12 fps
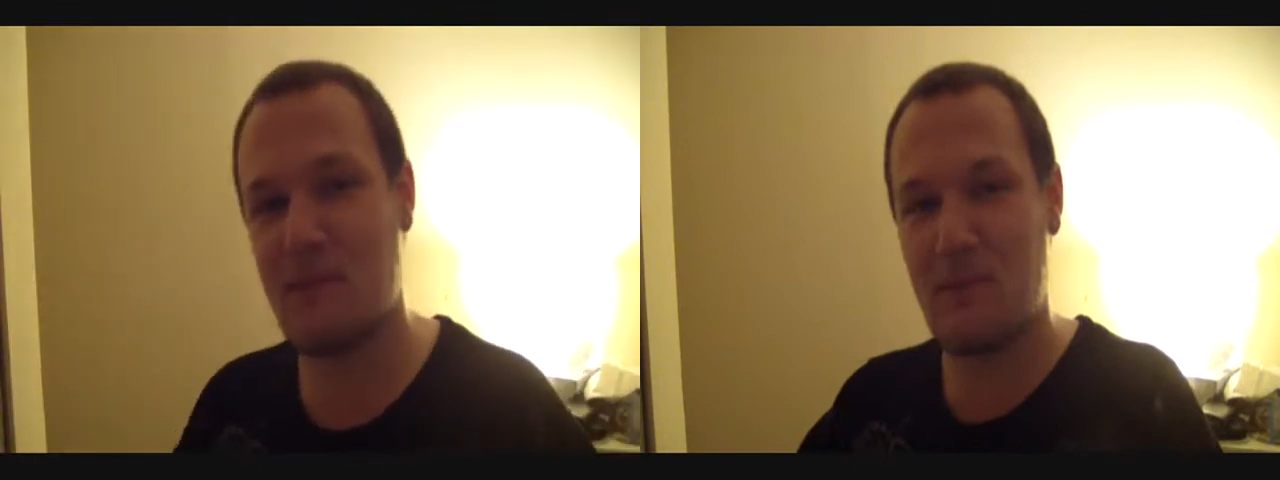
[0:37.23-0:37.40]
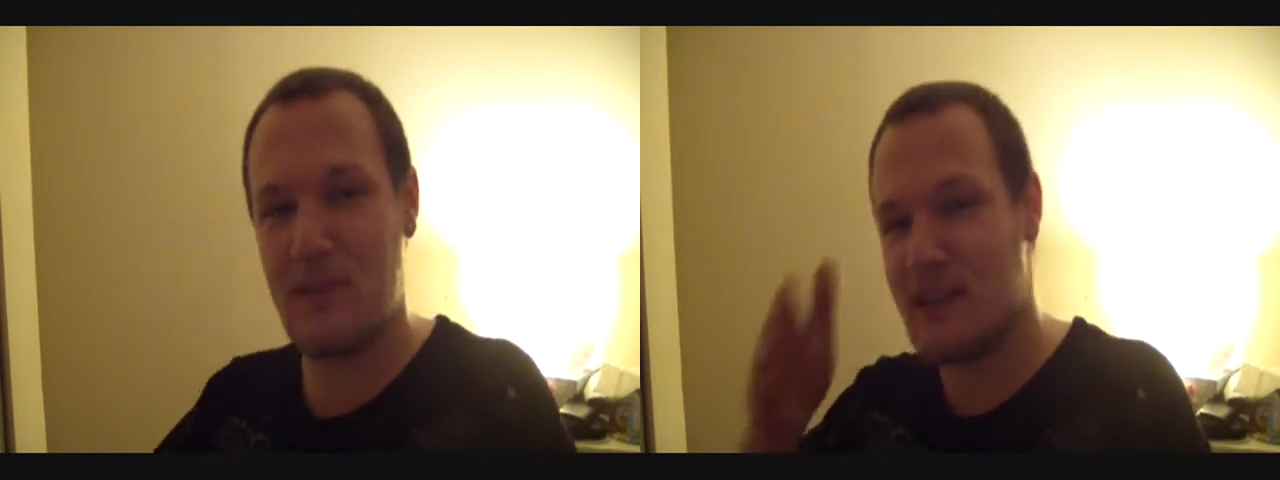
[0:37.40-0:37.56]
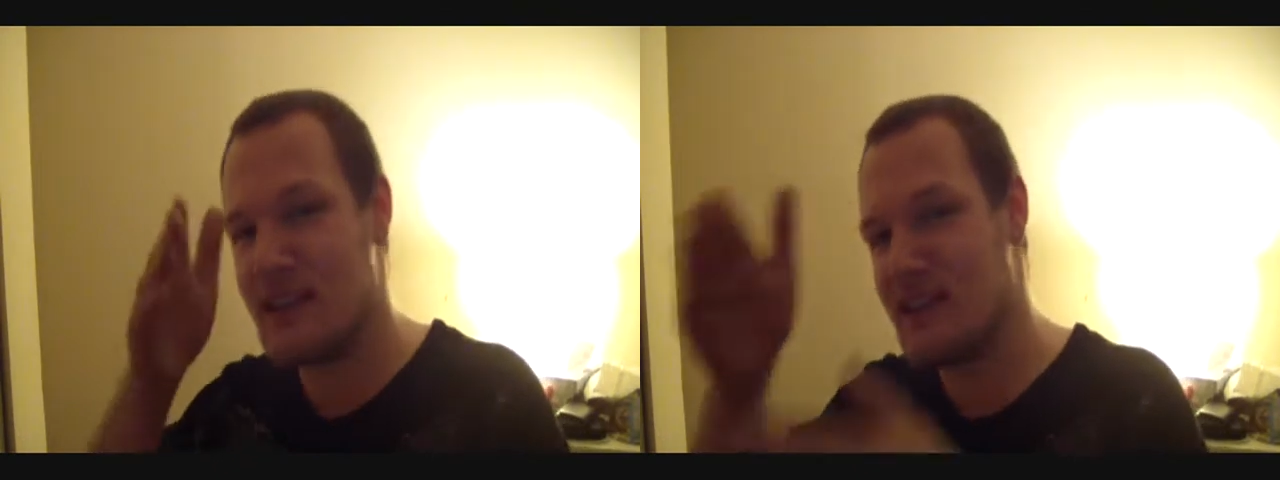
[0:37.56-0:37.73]

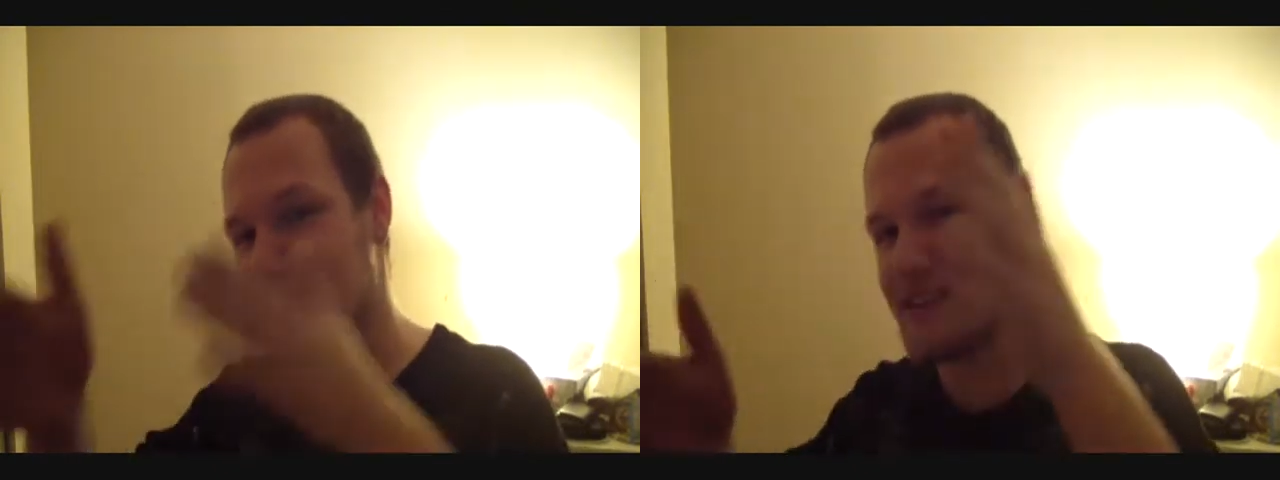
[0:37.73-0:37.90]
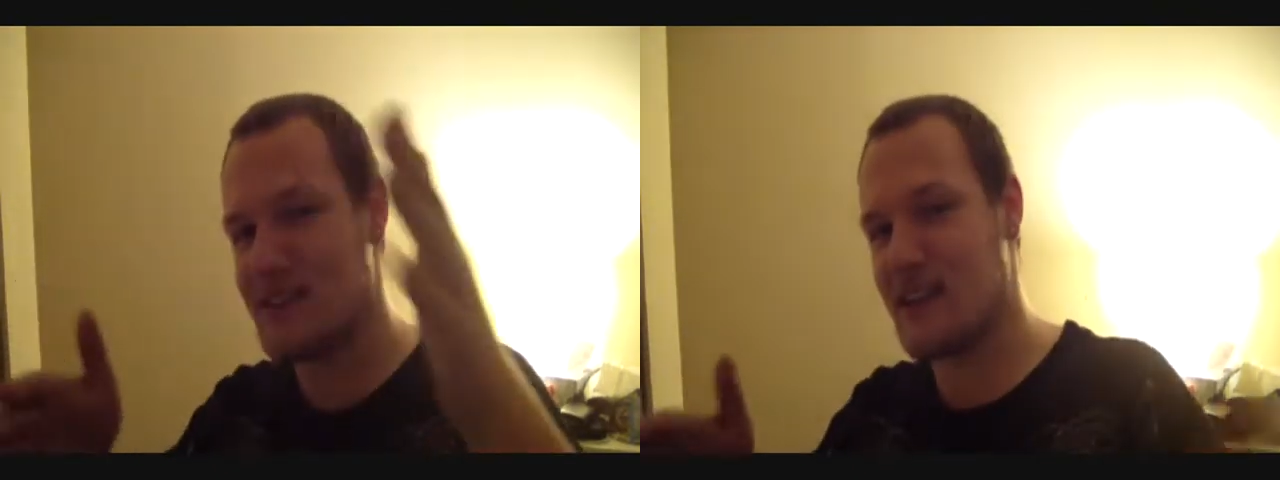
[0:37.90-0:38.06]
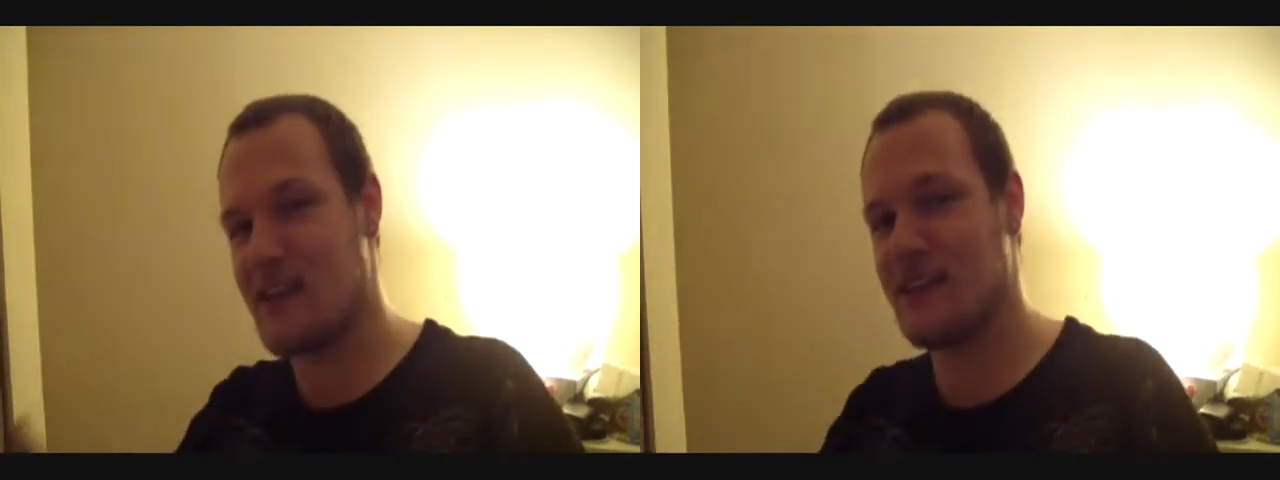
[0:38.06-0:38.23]
put in
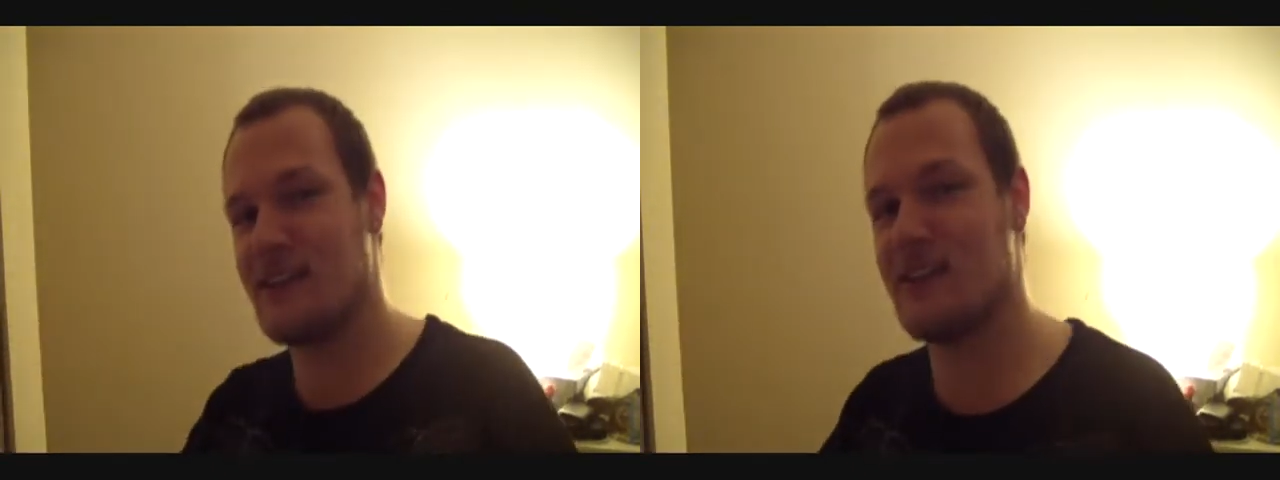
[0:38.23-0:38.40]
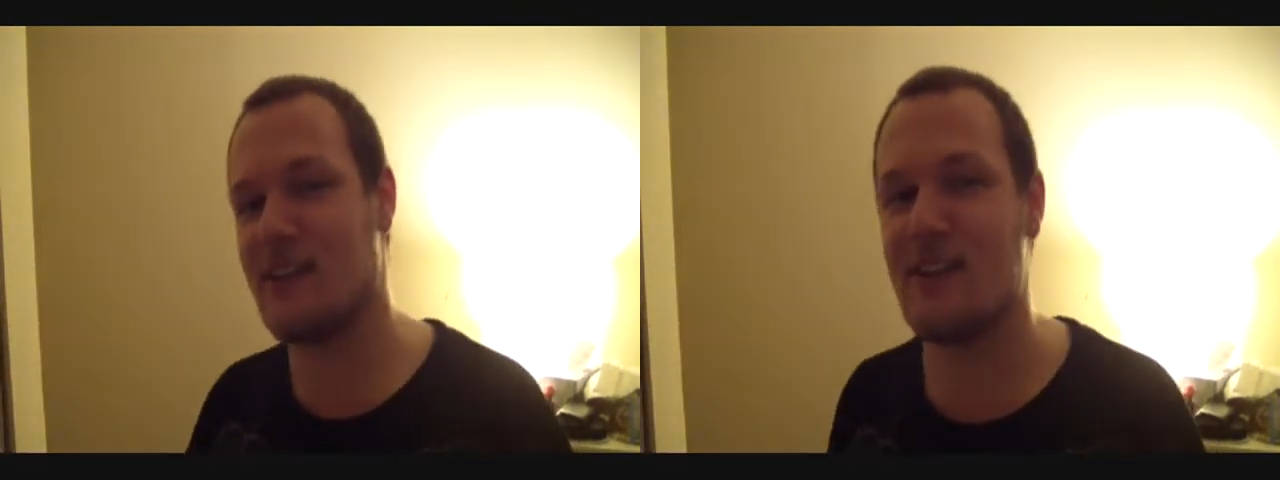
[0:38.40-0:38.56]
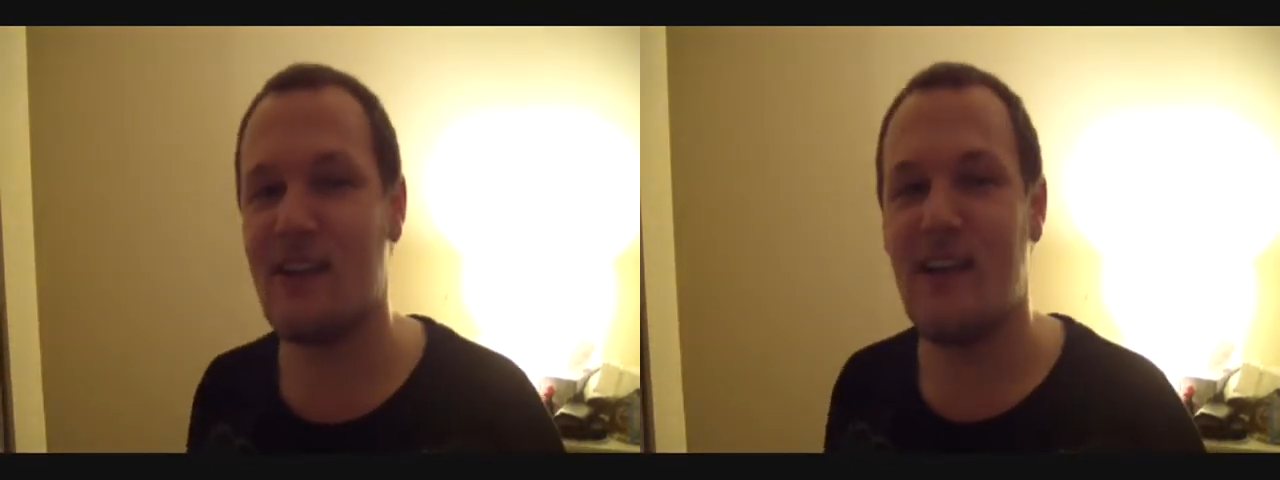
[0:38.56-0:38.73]
this thing, you
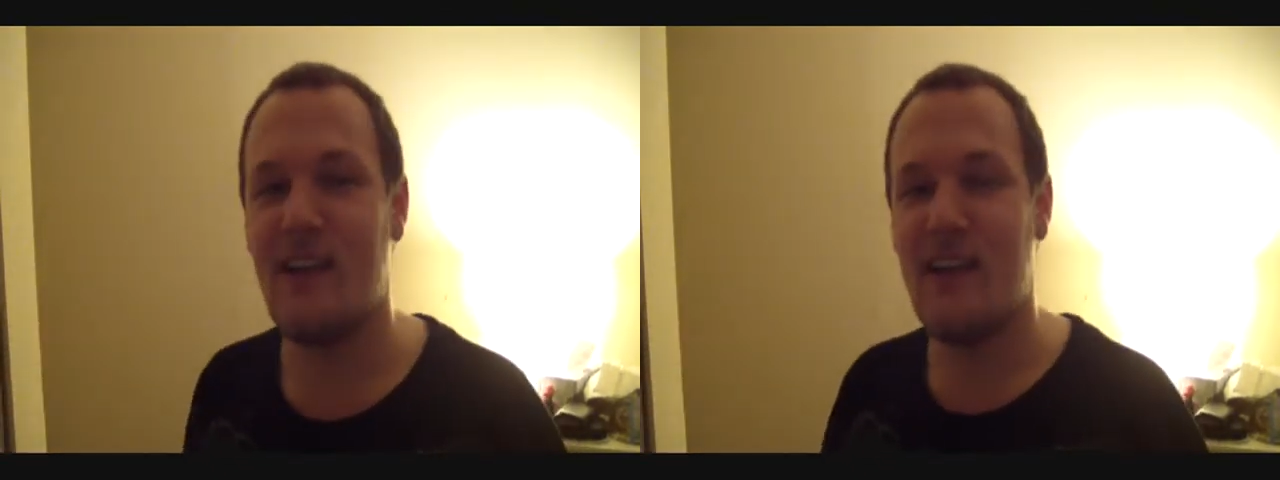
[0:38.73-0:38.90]
know.